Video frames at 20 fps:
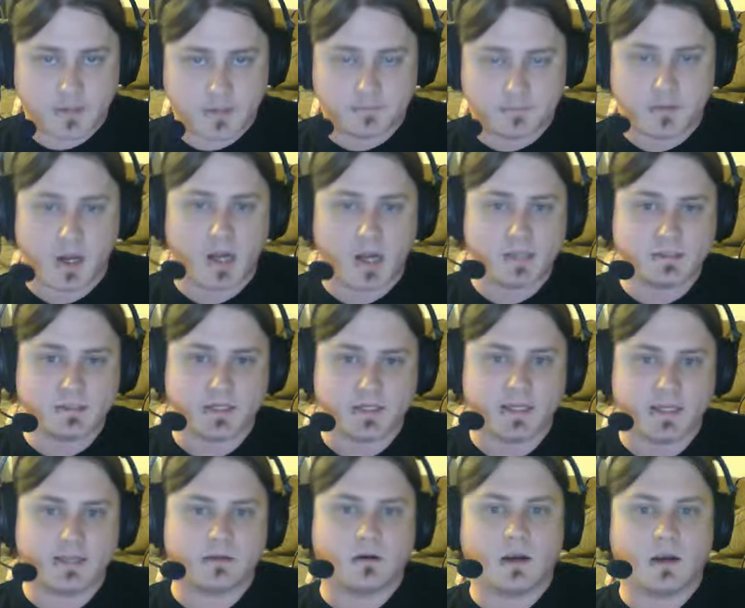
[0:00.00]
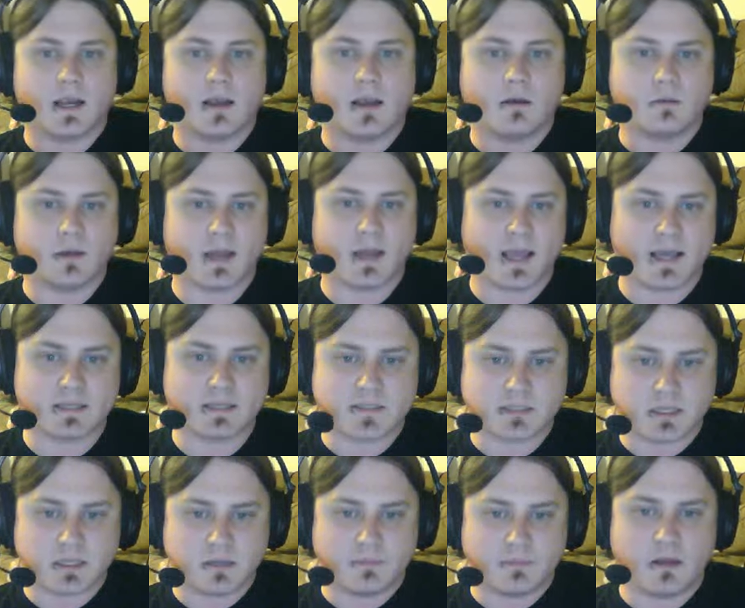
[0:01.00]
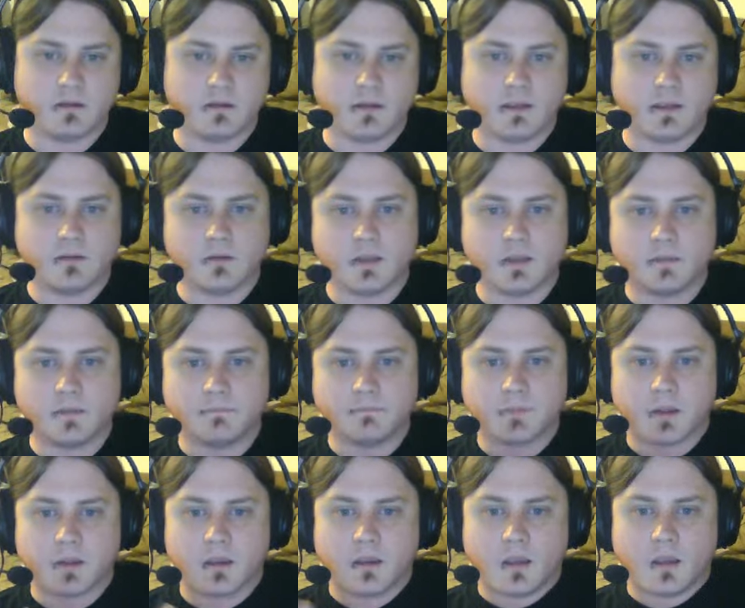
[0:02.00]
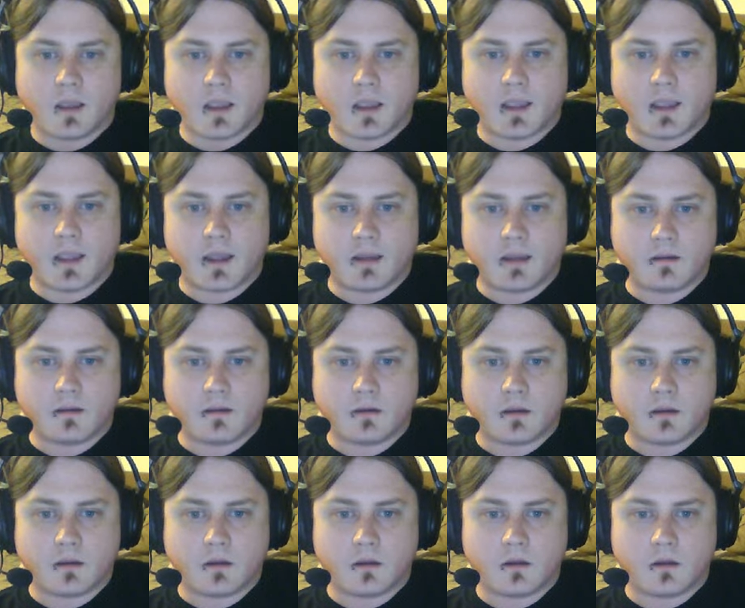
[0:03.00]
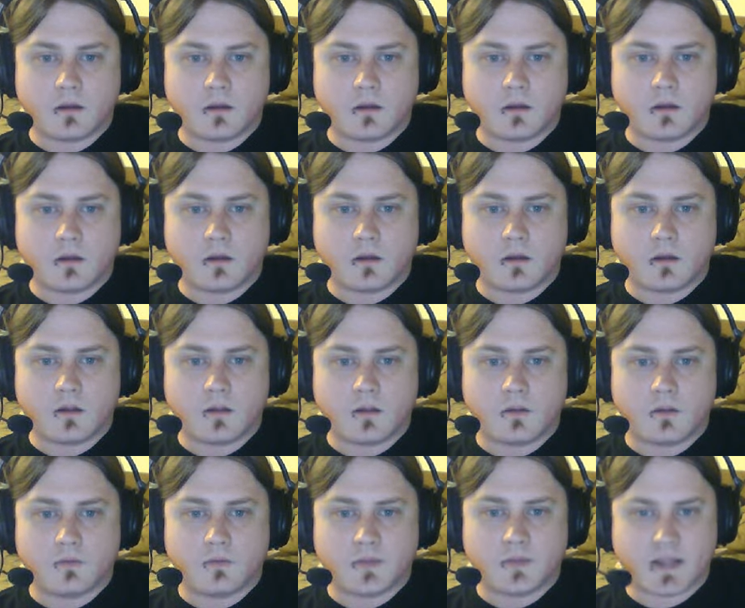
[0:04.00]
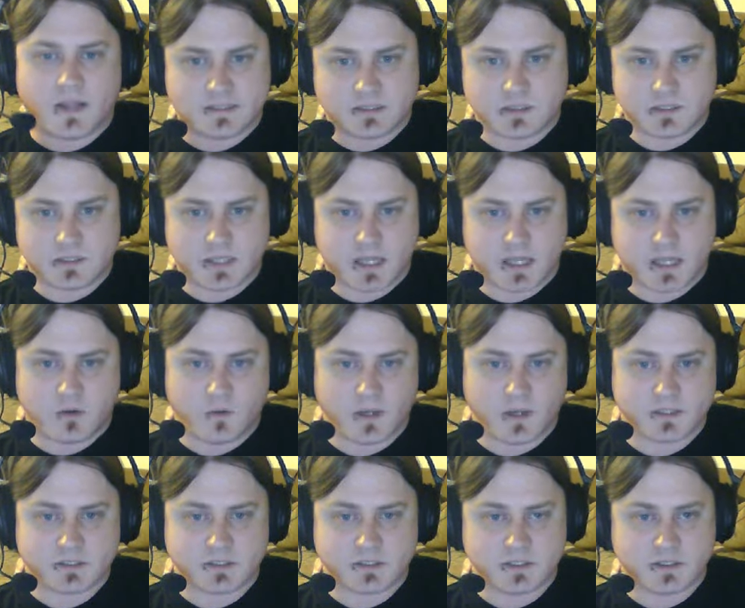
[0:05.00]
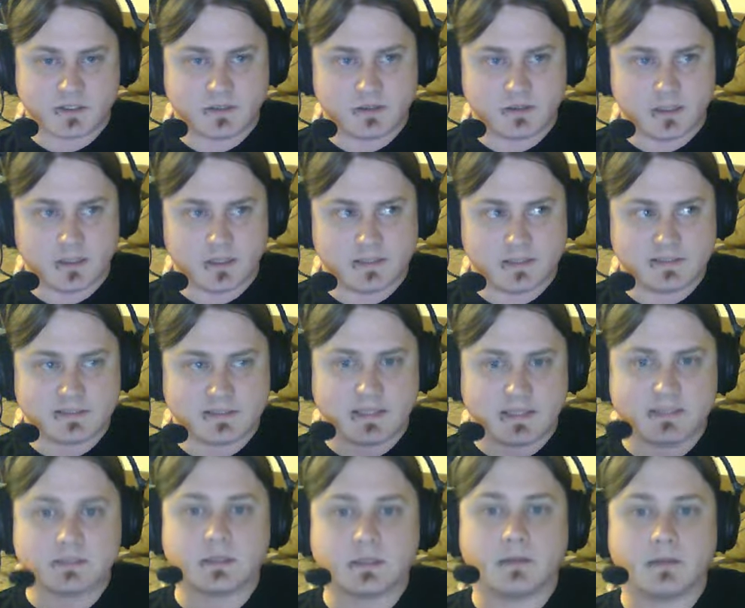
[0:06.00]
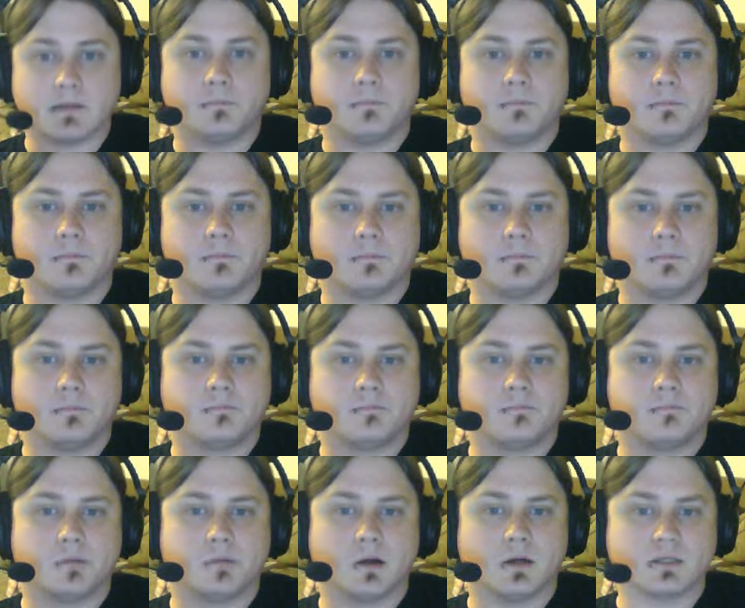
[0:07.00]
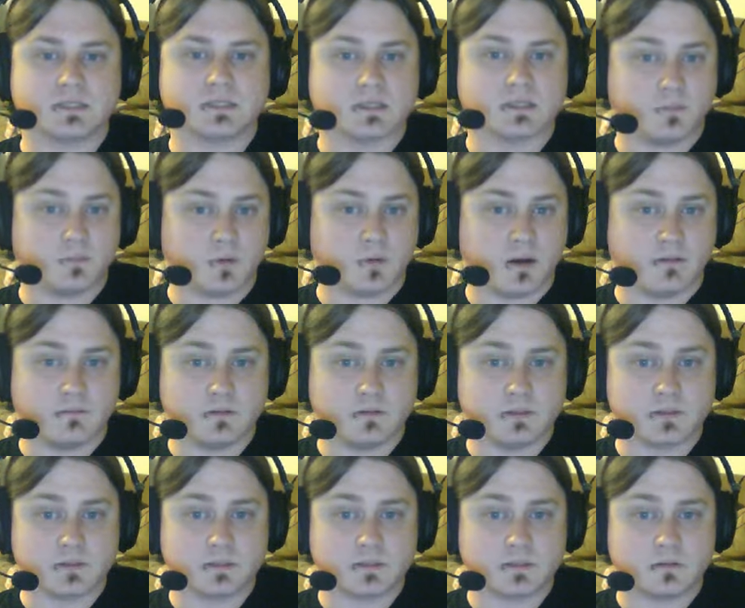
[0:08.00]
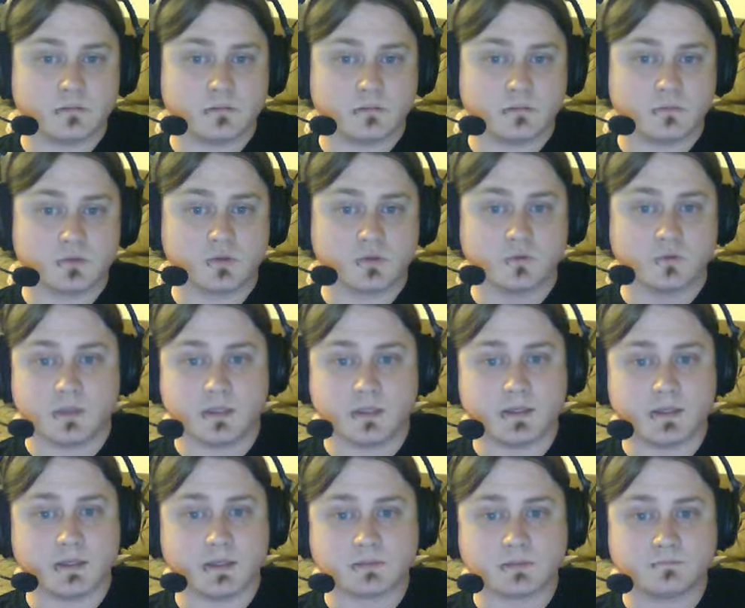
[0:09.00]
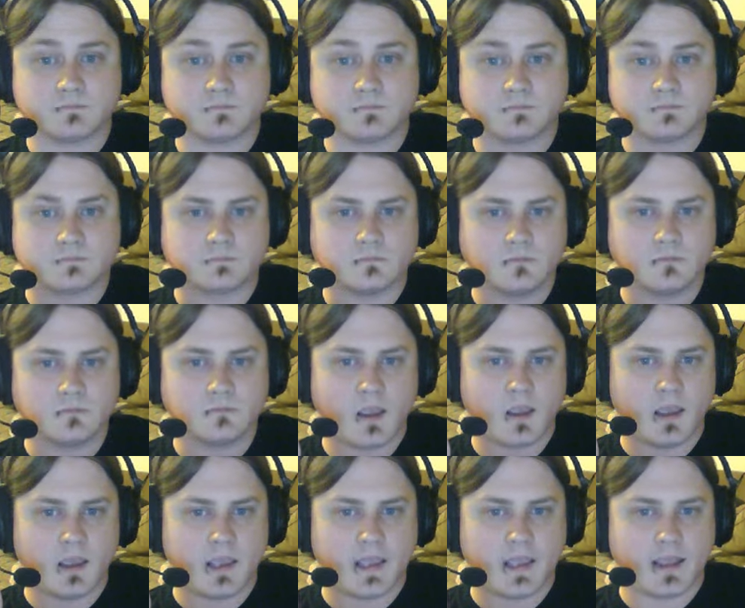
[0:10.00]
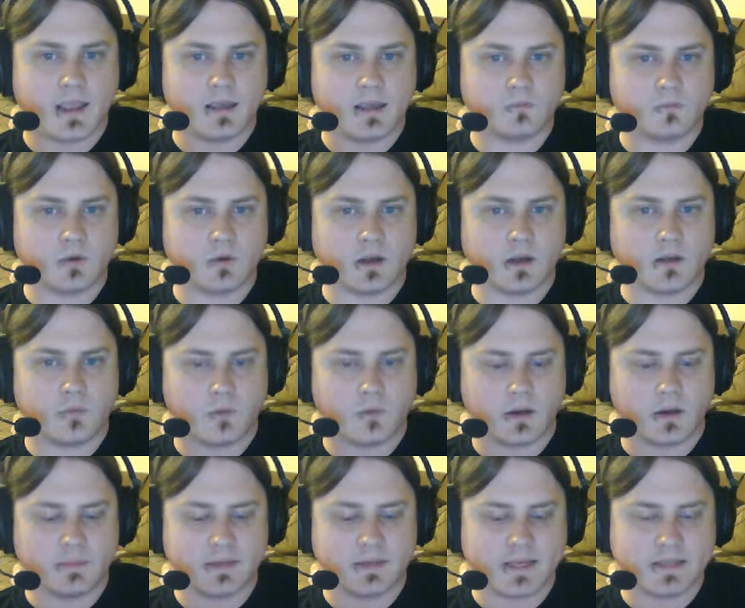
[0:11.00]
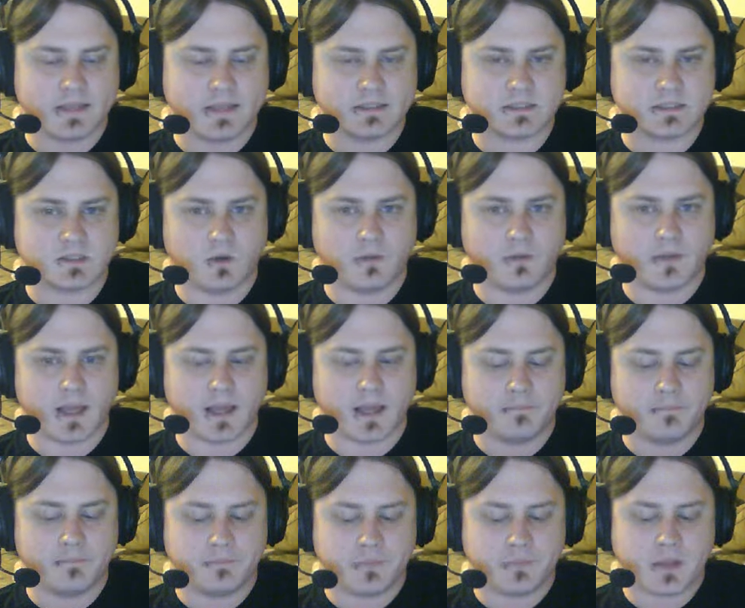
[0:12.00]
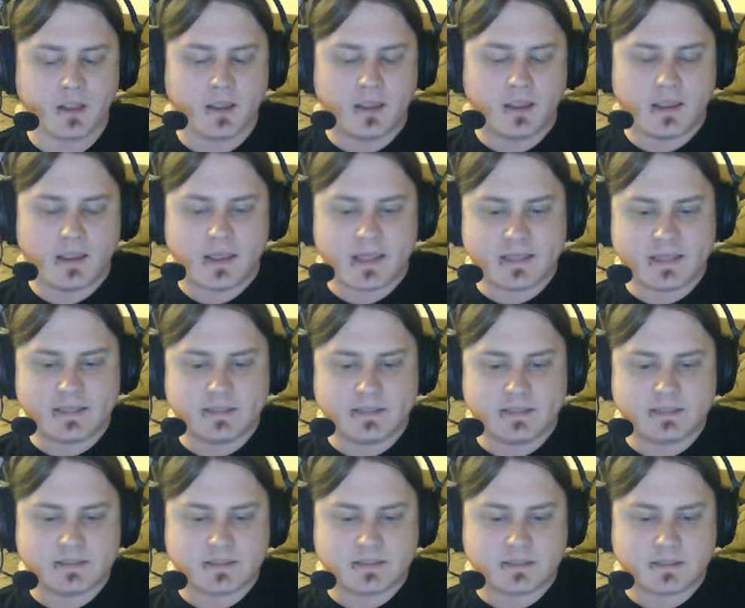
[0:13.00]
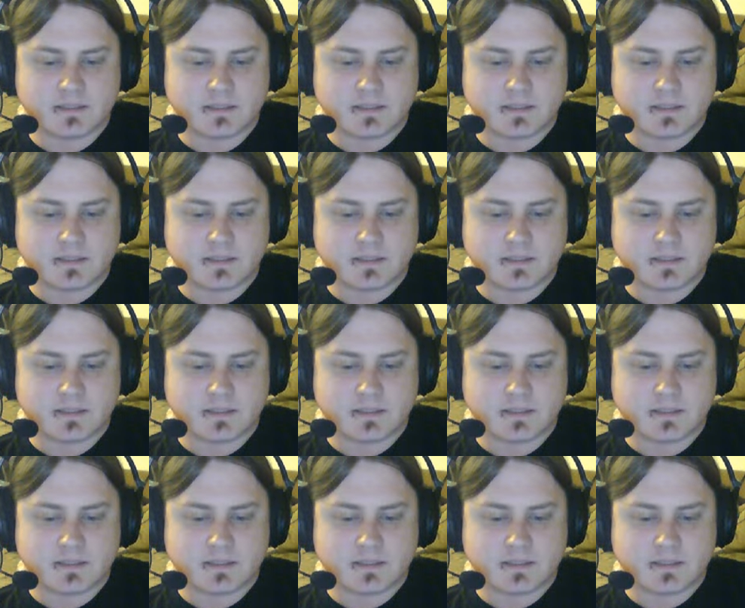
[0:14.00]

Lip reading: pondering around and asking about lately. And the answer to that question is it's a personal preference. Truly it is. And what I'm going to get into on that is